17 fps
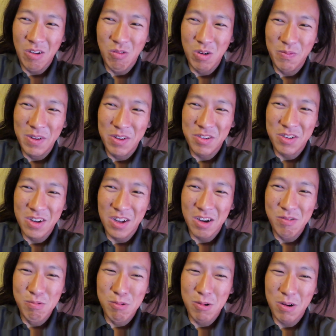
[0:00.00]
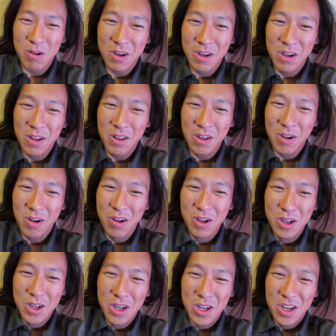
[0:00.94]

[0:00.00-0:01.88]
I would be stuck working there